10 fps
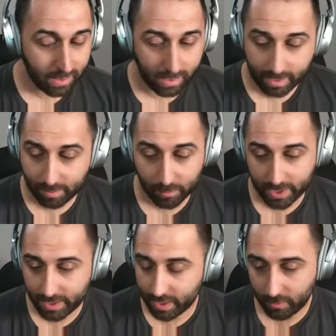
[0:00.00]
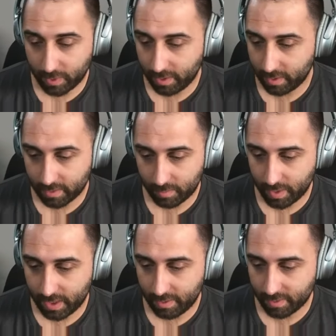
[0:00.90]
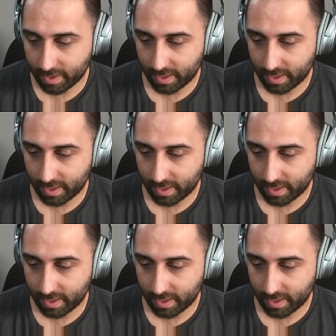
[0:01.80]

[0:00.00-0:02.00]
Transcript: I'm right there with you. I mean,